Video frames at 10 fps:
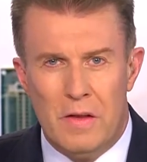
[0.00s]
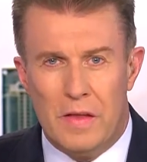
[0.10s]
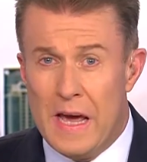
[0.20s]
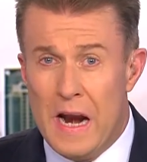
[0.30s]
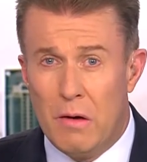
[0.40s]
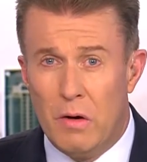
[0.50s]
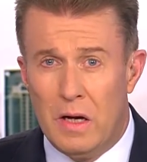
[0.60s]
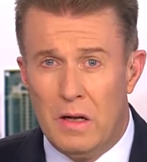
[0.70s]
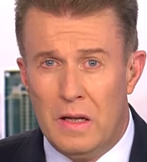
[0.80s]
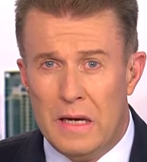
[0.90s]
The
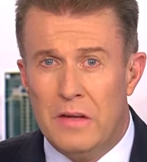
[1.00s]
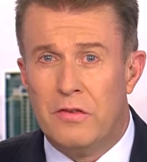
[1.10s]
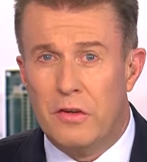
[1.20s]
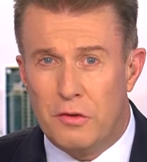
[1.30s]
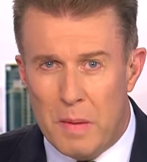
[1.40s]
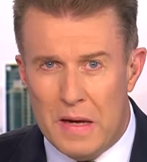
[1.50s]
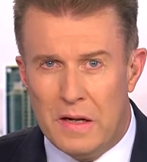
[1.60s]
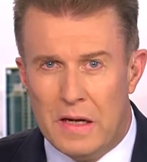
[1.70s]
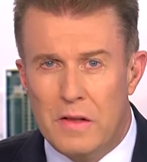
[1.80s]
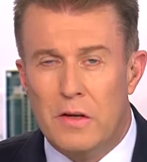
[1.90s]
NRL is
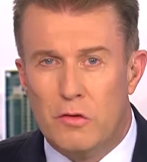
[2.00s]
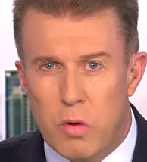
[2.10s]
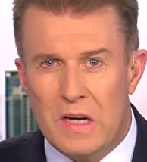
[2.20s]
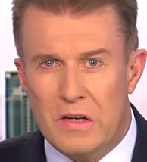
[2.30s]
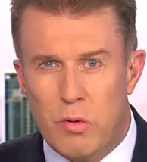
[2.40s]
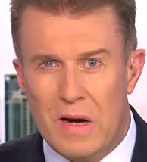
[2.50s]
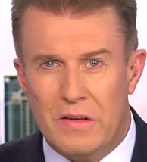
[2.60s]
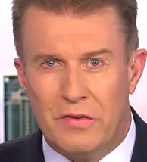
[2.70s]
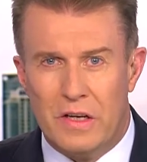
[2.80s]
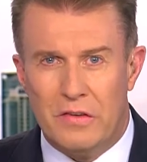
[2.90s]
suspending the 2020
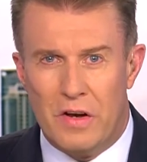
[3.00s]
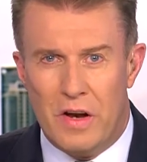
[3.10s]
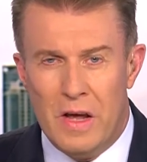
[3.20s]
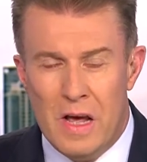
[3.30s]
season.